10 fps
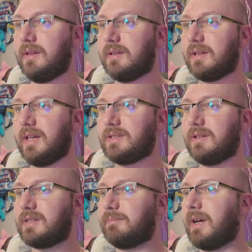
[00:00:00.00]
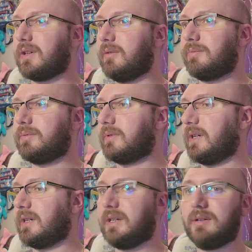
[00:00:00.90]
Okay, so let's back up.
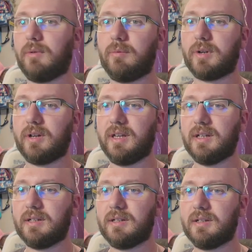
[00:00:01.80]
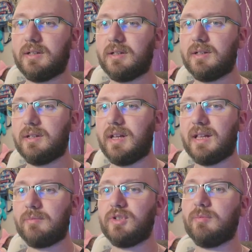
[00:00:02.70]
What have we got here?
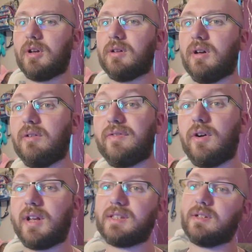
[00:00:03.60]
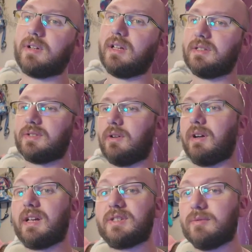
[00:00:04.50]
LMG model. Oh, Fortnite. Okay, so
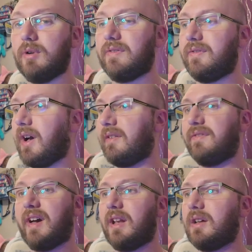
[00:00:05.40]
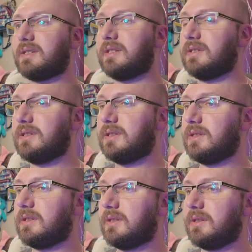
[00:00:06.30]
again, some more fan art.
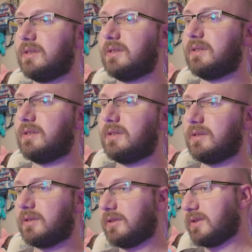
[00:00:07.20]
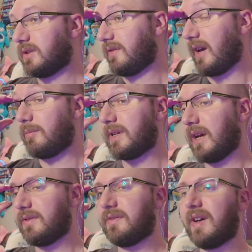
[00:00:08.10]
Good stuff. I'd be
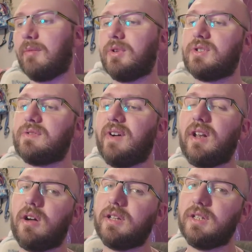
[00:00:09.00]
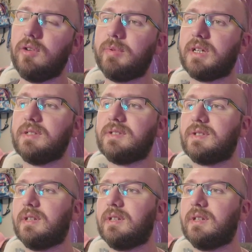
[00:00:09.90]
careful of how much fan art you do, because